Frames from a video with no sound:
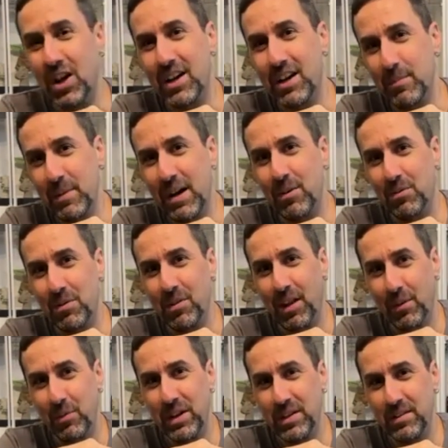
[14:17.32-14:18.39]
talk about
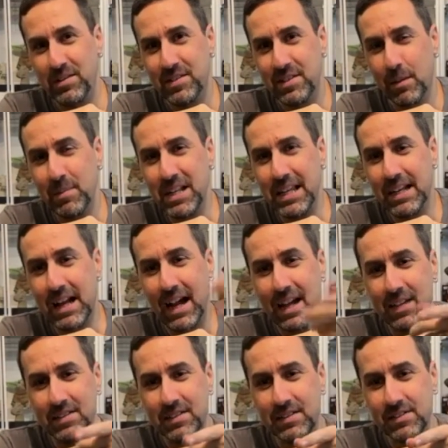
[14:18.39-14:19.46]
somebody had
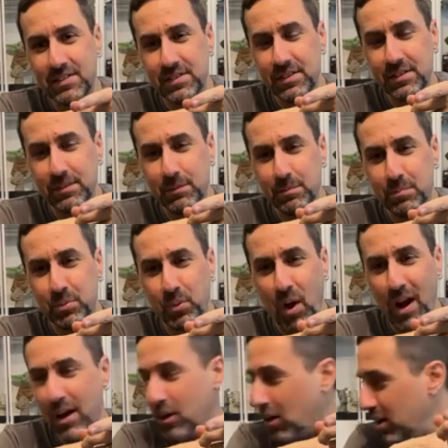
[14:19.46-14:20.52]
asked
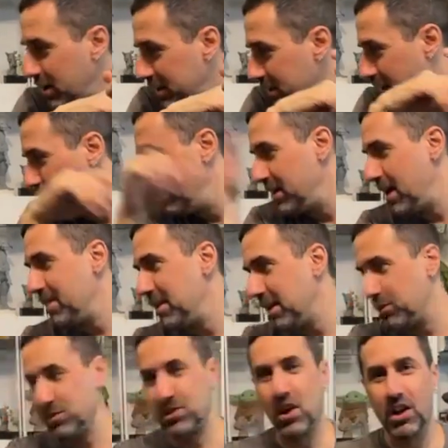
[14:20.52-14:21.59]
prior on, I think
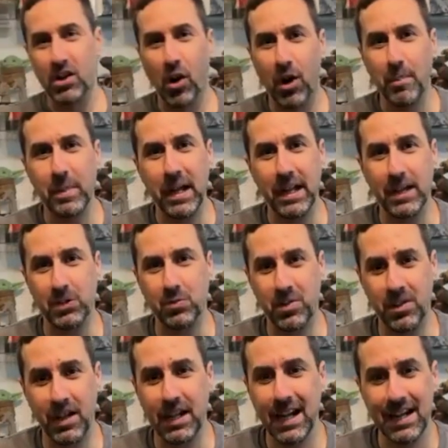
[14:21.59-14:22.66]
it was on our page, were
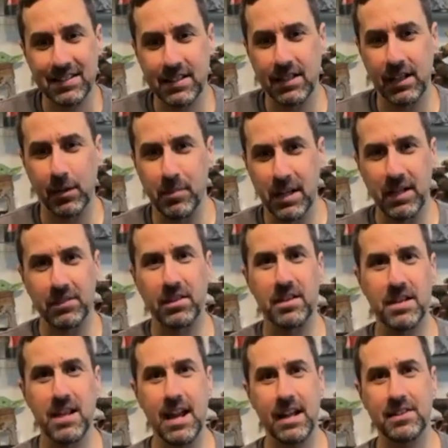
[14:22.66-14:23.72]
they asking about the
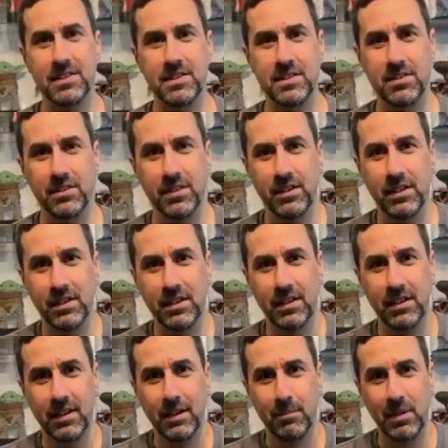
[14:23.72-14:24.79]
next
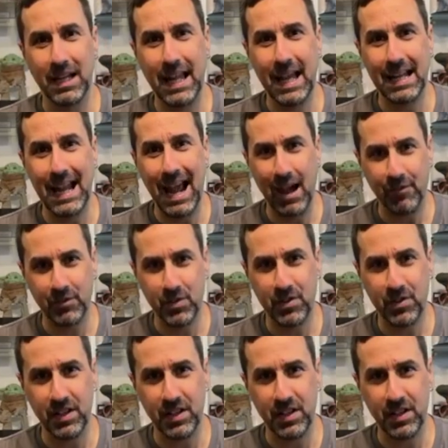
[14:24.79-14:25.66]
maquette after?